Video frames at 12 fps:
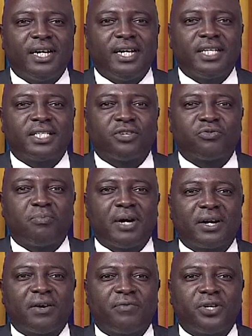Central
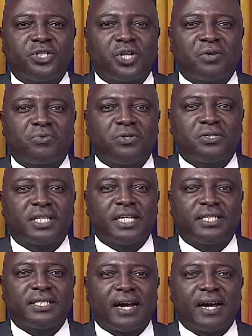Bank Governor John Rolle says